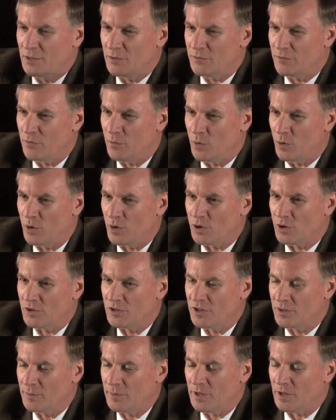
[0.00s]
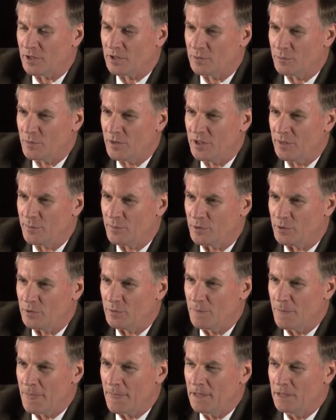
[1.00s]
for the American
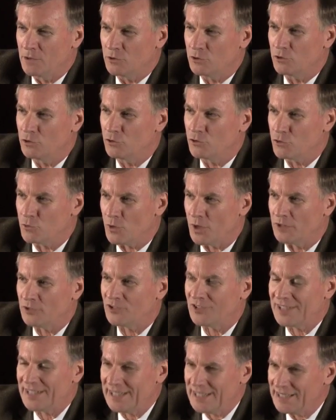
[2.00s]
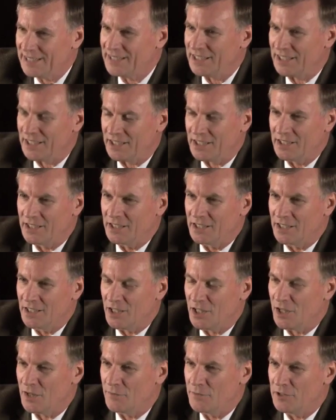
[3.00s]
people to trust any
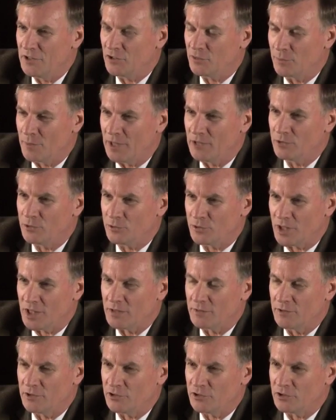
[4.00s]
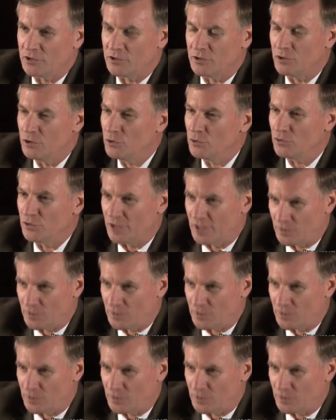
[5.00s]
of these major television news